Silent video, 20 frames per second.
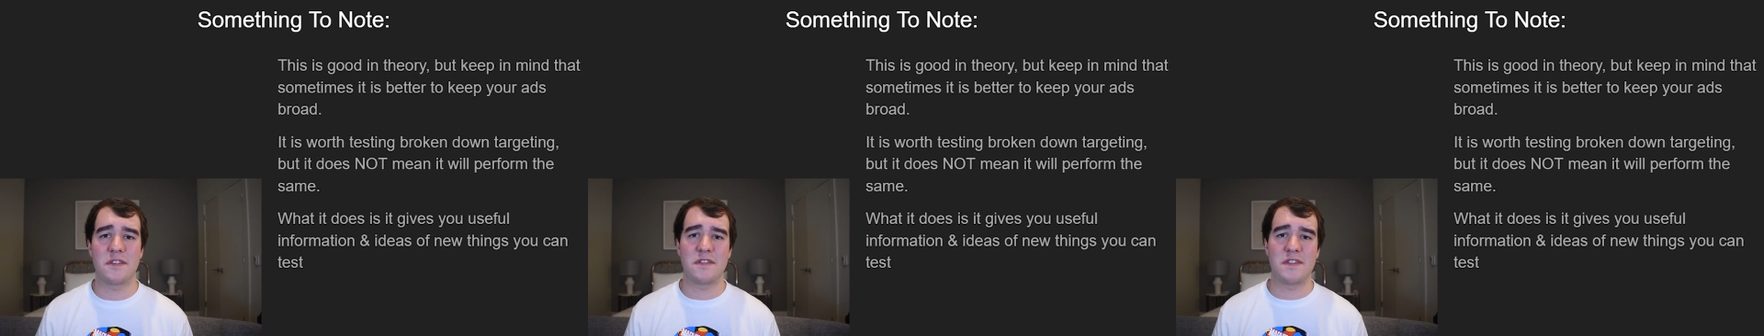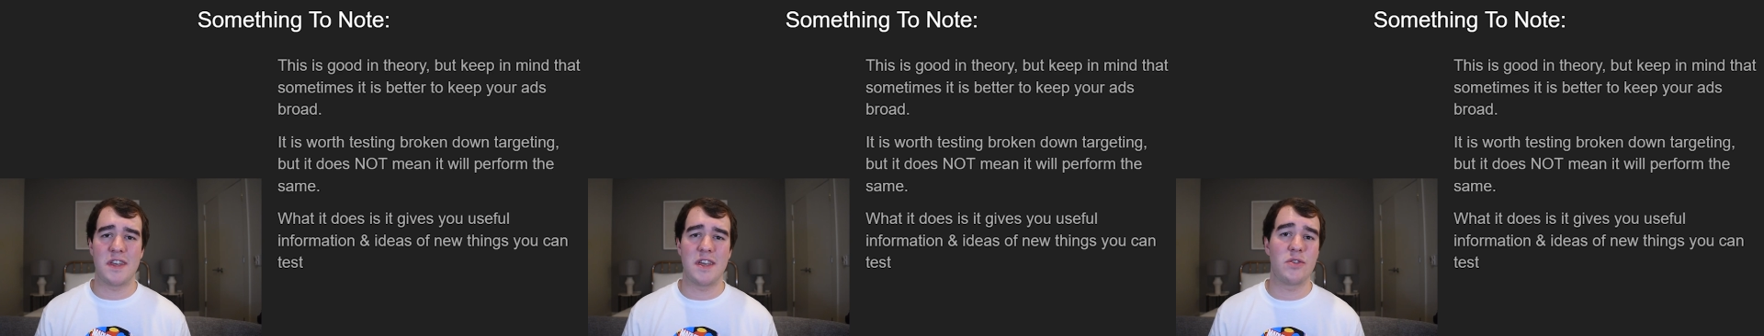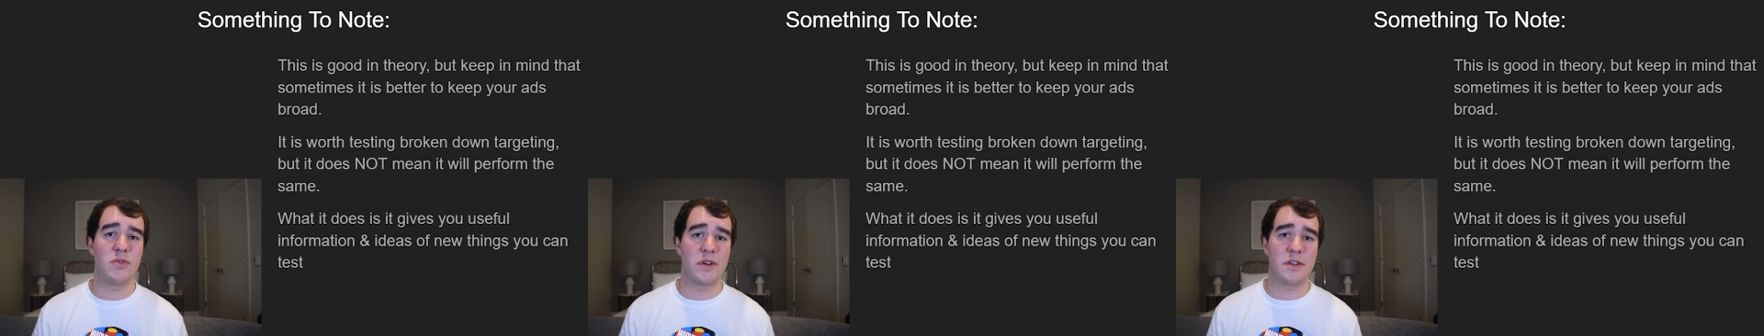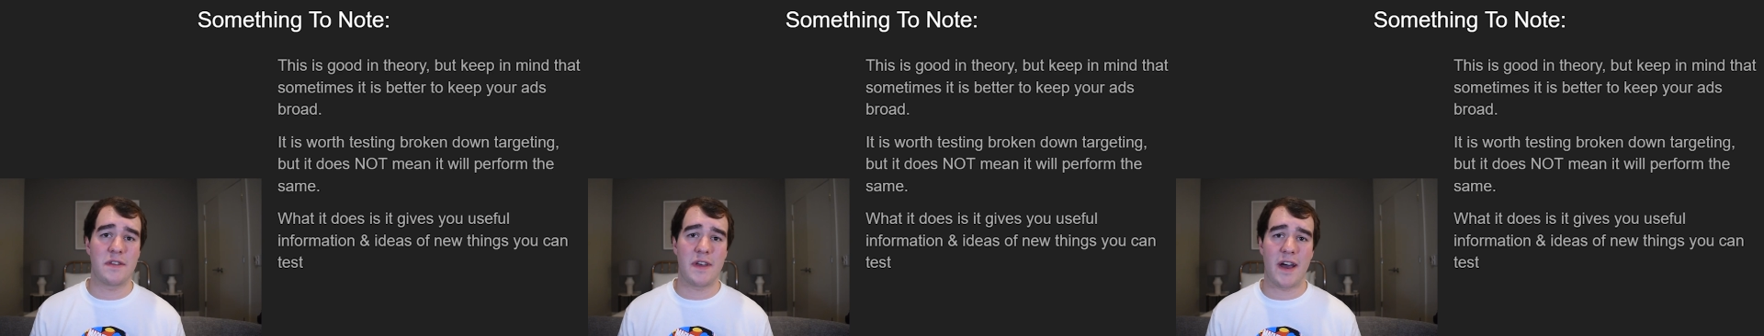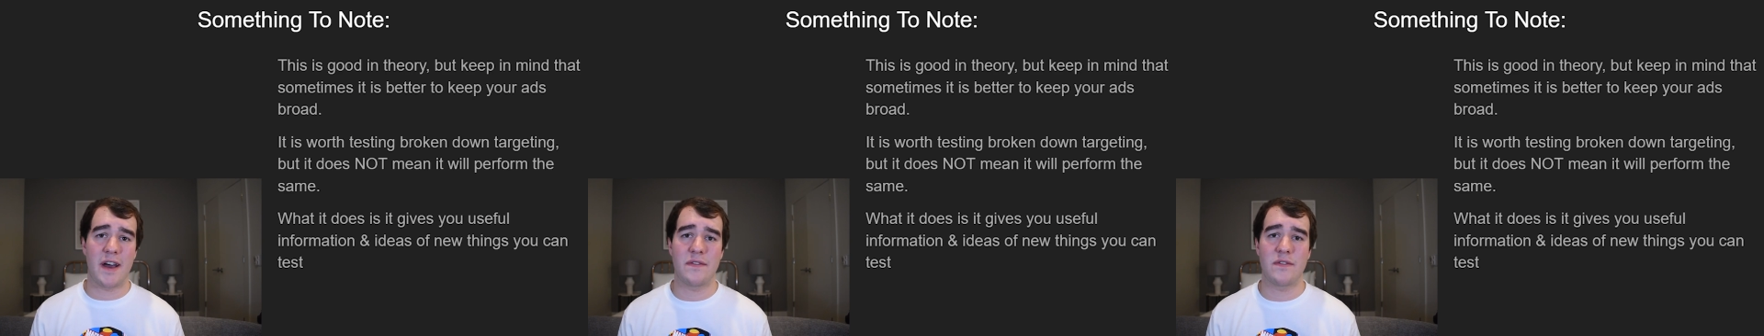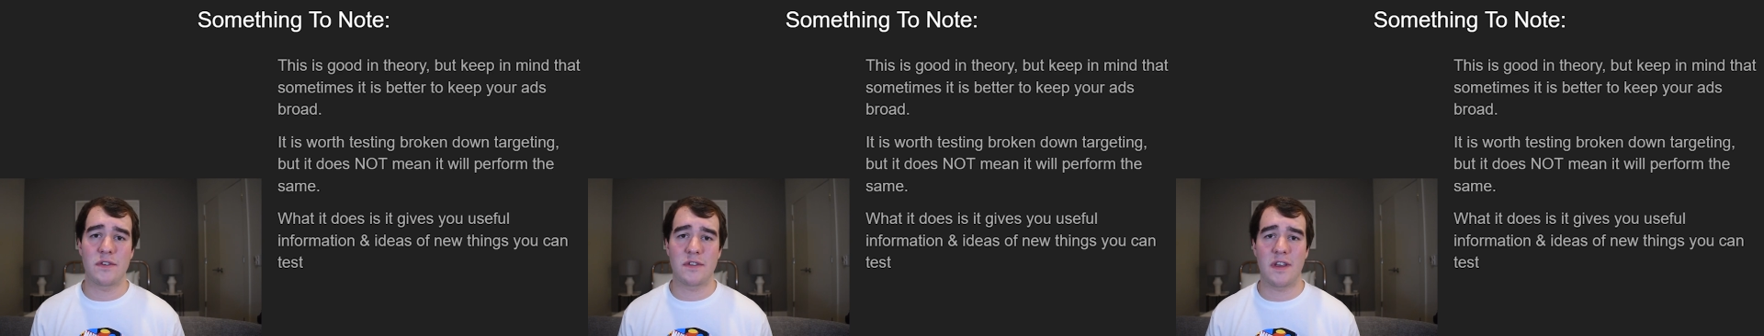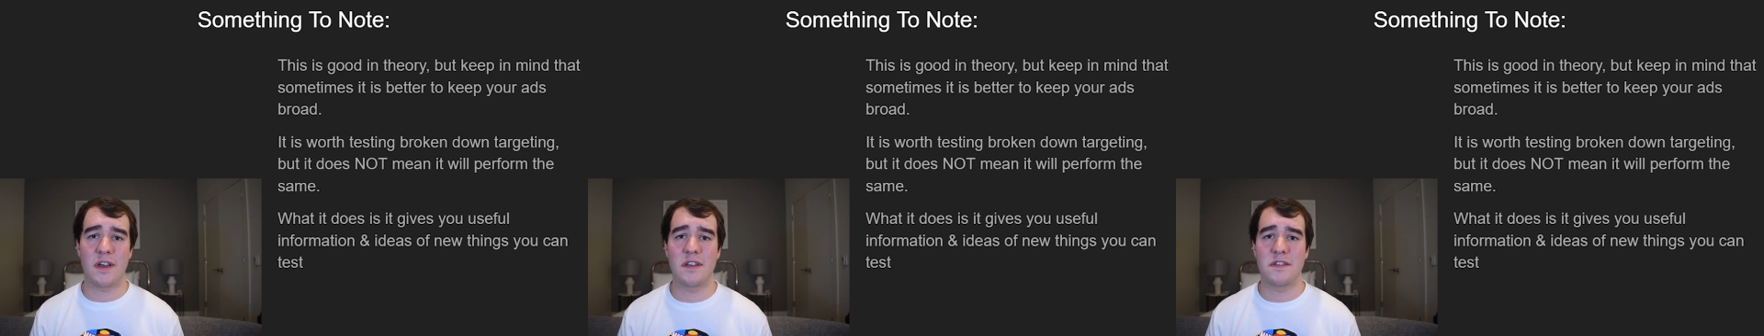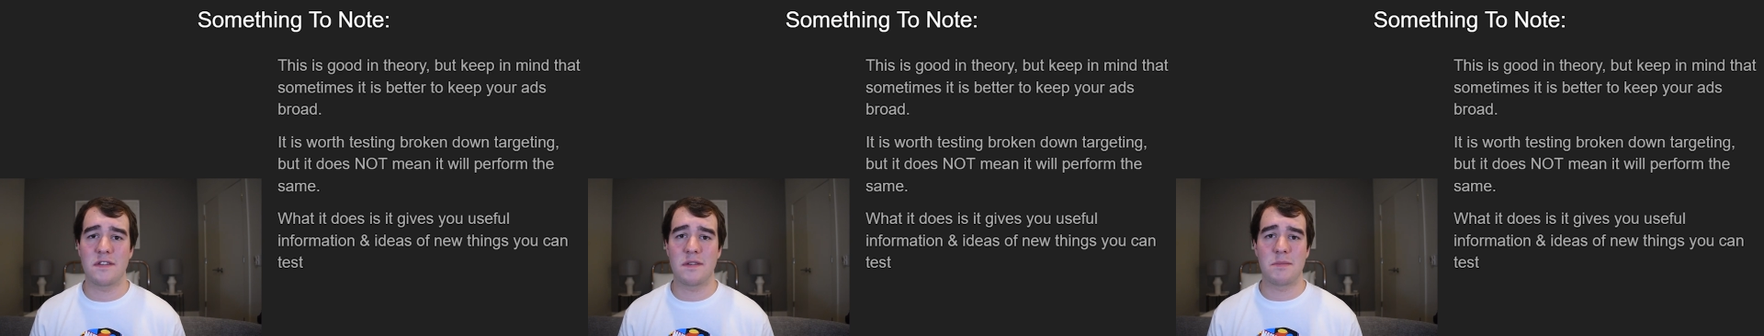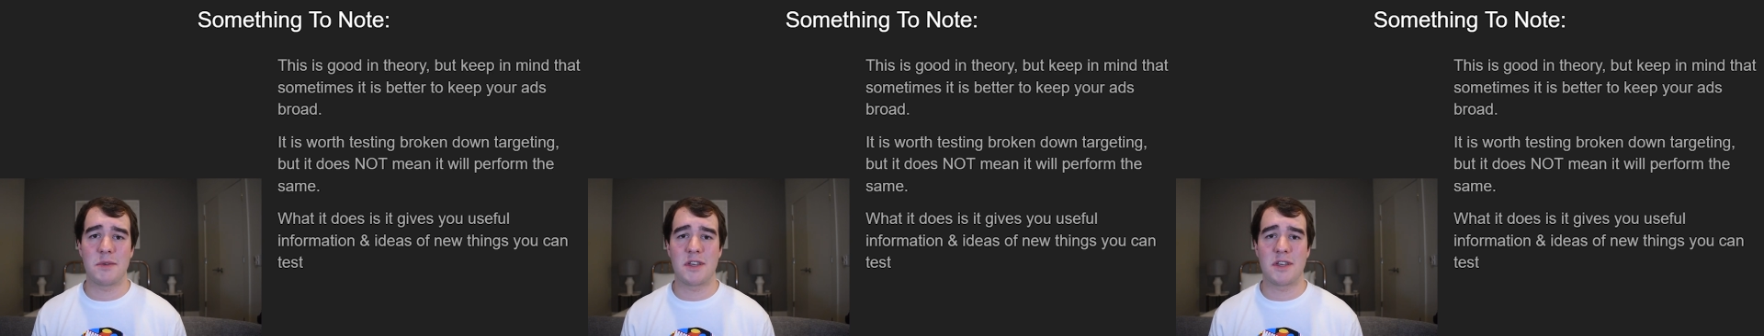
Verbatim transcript: secret to advertising,